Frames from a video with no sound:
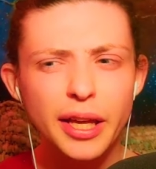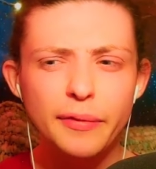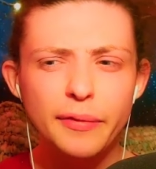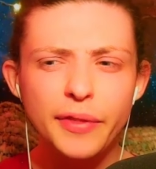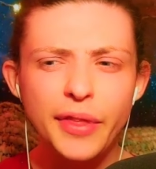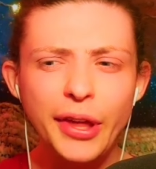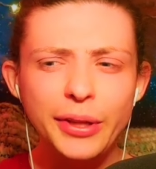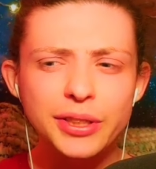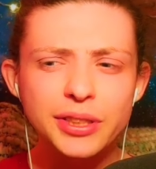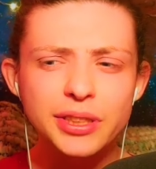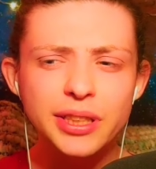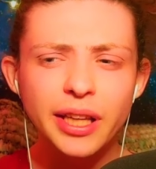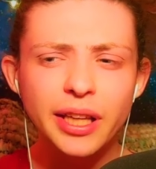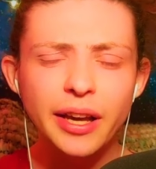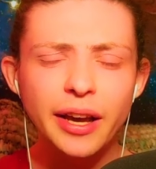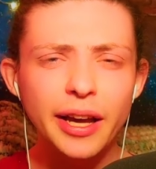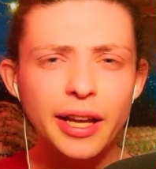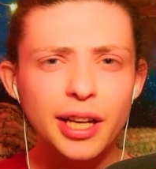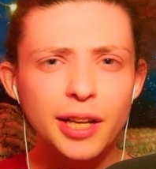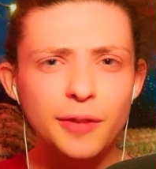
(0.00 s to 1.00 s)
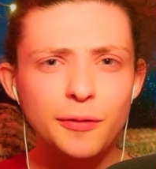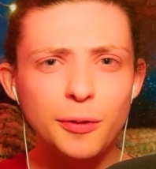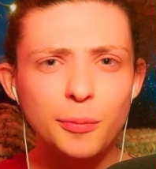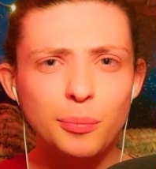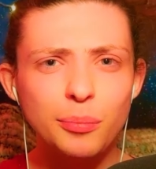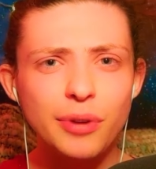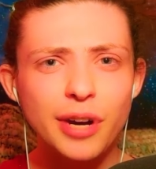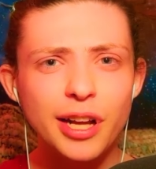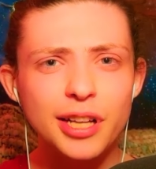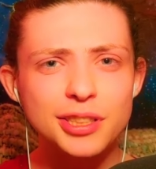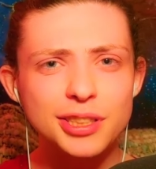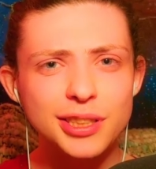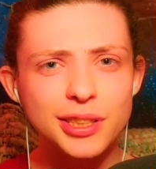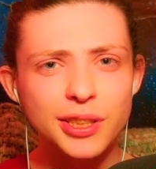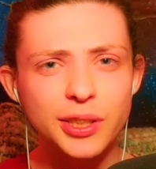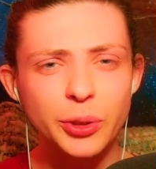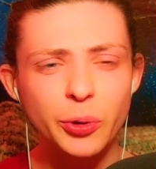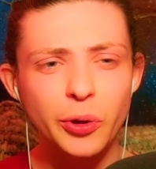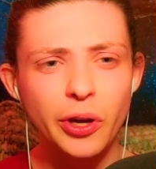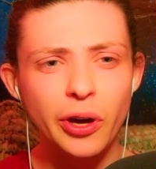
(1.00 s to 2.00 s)
If that's the kind of
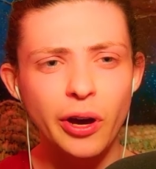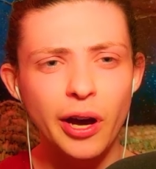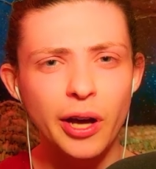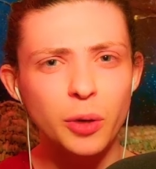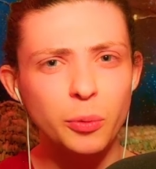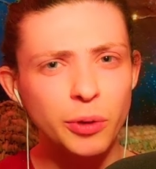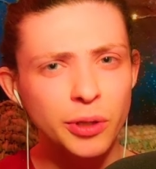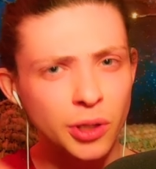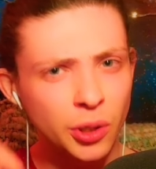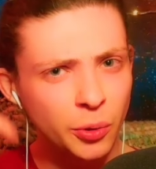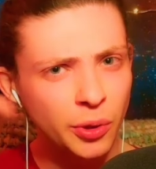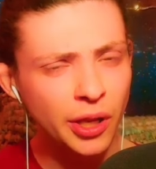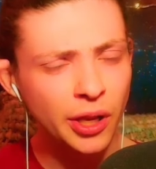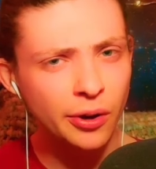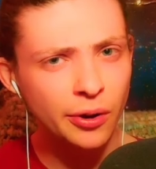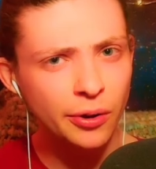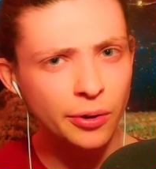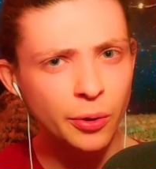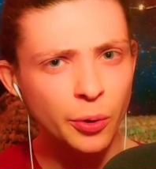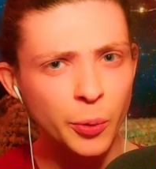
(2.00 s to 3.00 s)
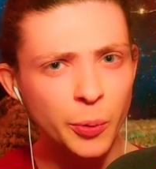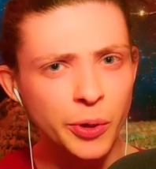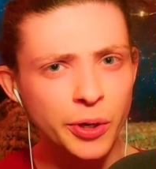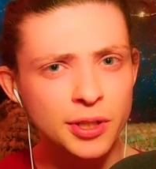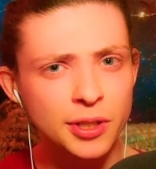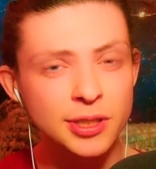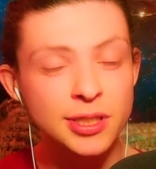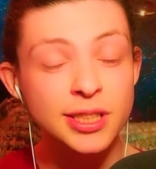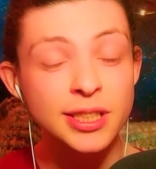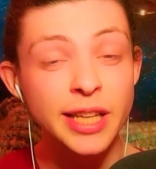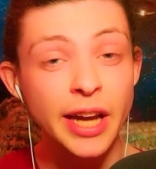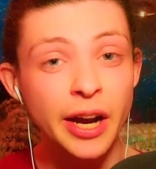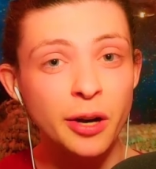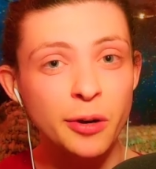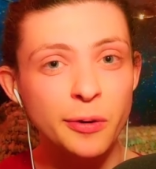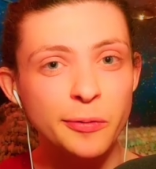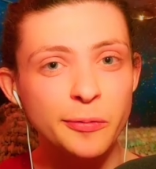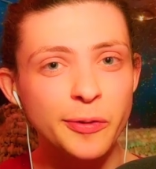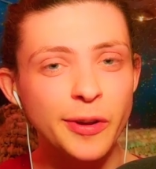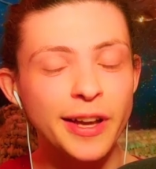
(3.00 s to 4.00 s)
impression you got when you hear the word
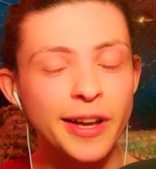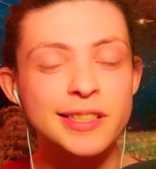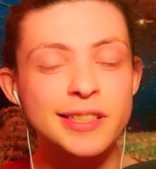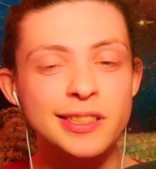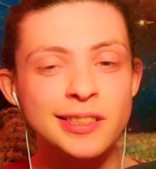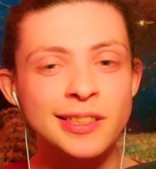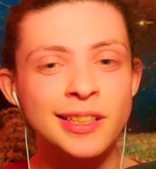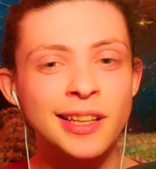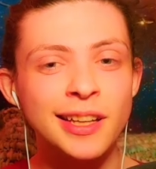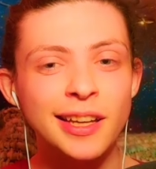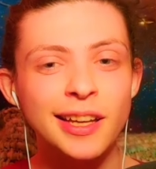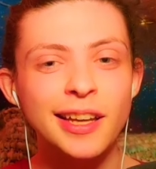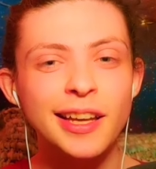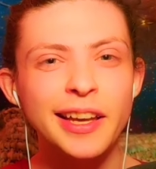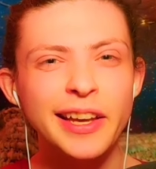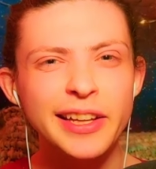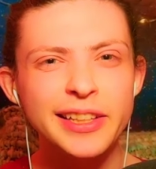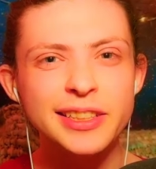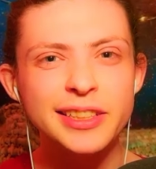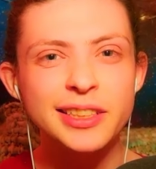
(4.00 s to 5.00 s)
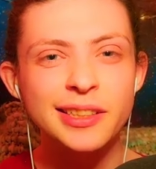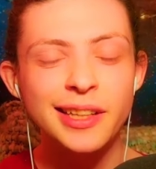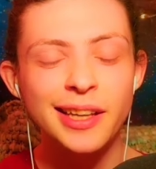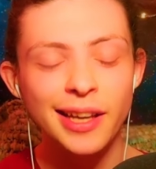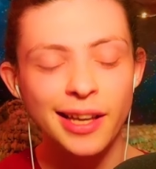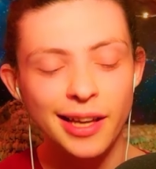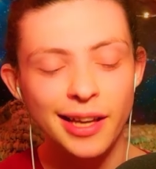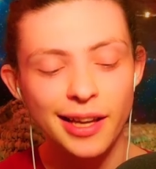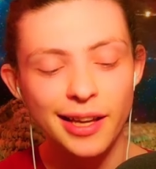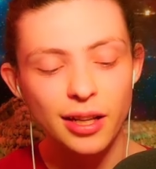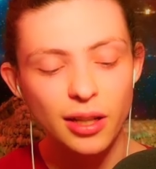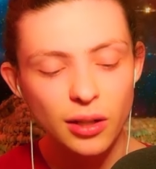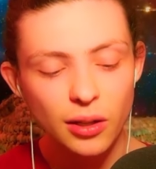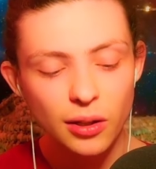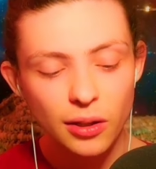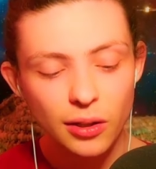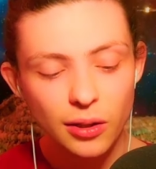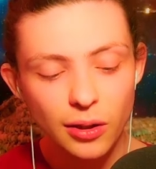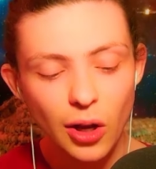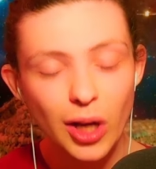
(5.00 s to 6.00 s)
sacrifice, it's
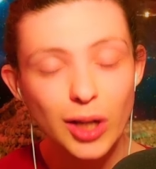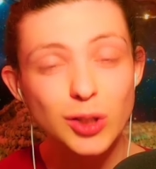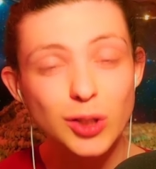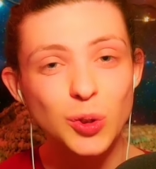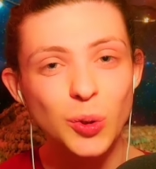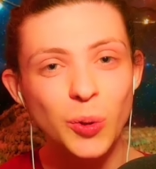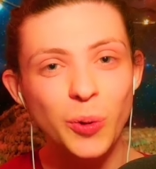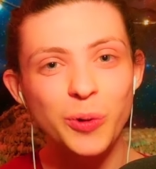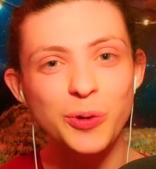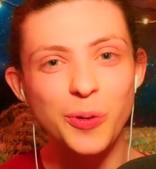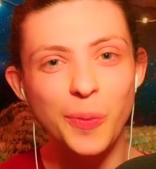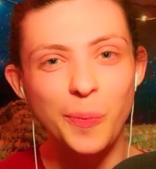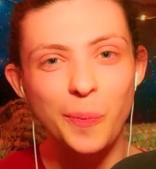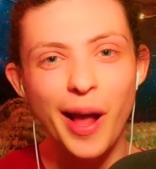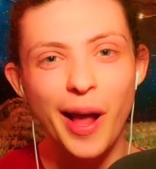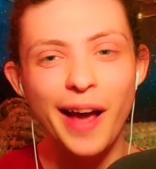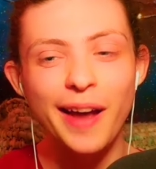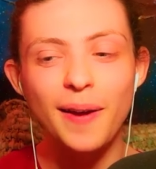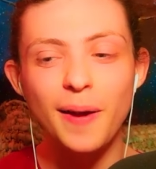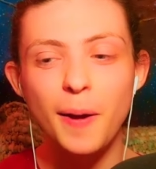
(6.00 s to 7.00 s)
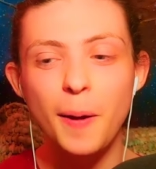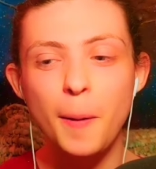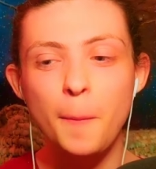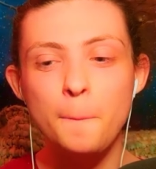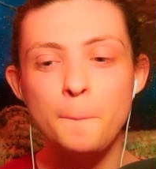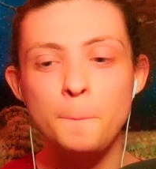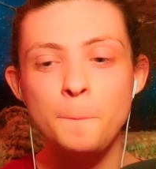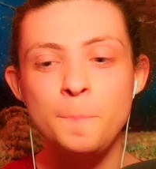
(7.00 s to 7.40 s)
not so dramatic.